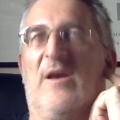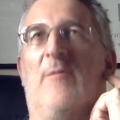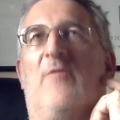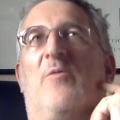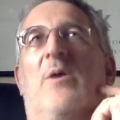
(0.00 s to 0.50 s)

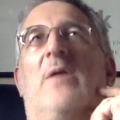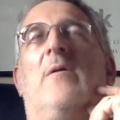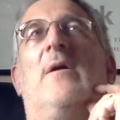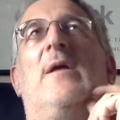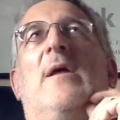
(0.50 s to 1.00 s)
come off well.
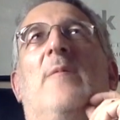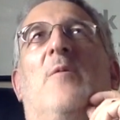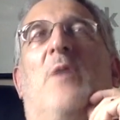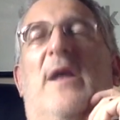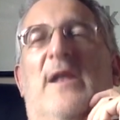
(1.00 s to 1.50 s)
But
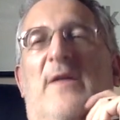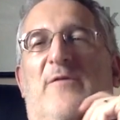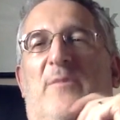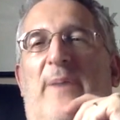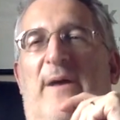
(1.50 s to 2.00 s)
what I
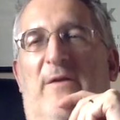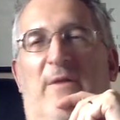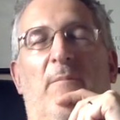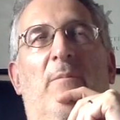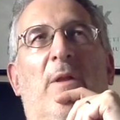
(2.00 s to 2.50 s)
loved about
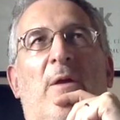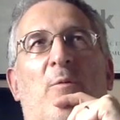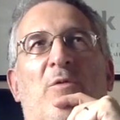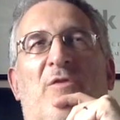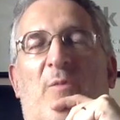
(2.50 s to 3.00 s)
them
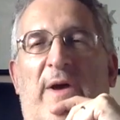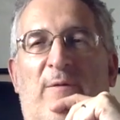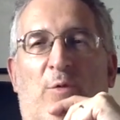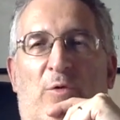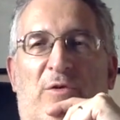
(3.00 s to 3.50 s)
was the way
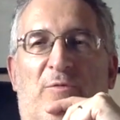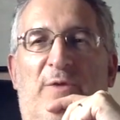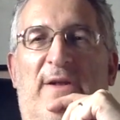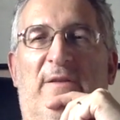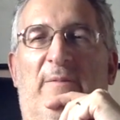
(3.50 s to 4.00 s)
Rourke had
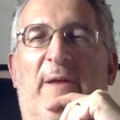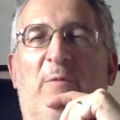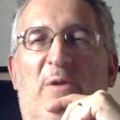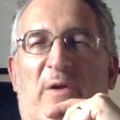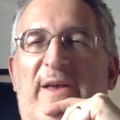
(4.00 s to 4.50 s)
written them. They
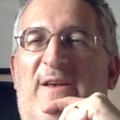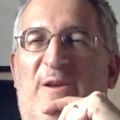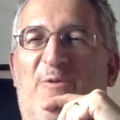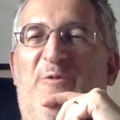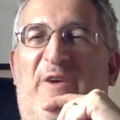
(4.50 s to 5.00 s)
were like an
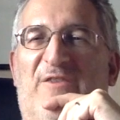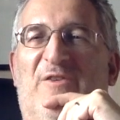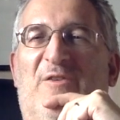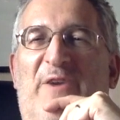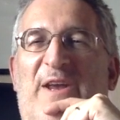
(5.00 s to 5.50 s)
old
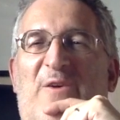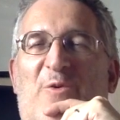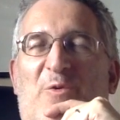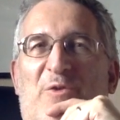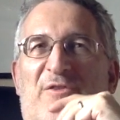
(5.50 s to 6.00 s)
fashioned Greek
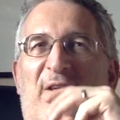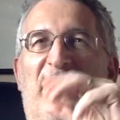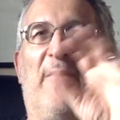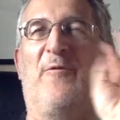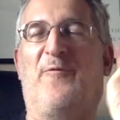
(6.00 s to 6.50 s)
chorus.
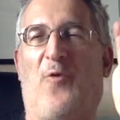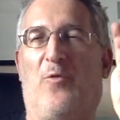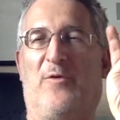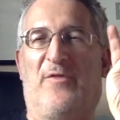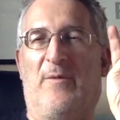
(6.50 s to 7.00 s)
It, there were
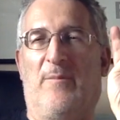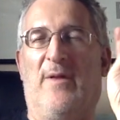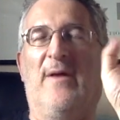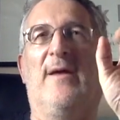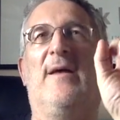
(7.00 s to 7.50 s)
four of them,
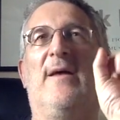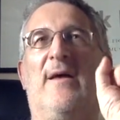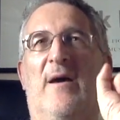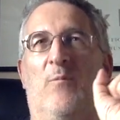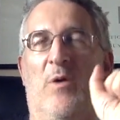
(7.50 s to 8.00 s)

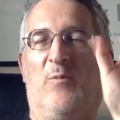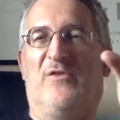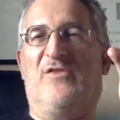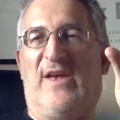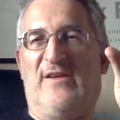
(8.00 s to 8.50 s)
and one
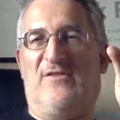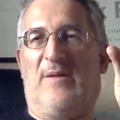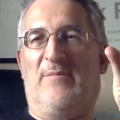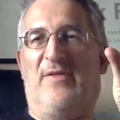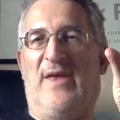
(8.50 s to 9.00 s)
would say
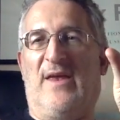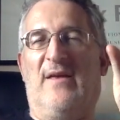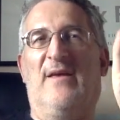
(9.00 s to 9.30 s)
something